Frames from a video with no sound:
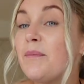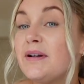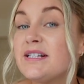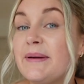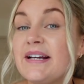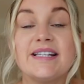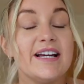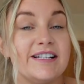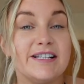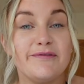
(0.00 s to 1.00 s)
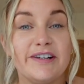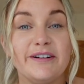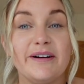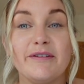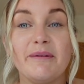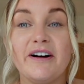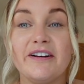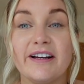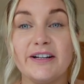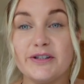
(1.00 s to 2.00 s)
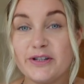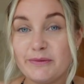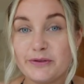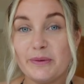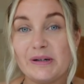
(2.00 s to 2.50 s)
brings me to the end of this video, everyone. Thank you so much for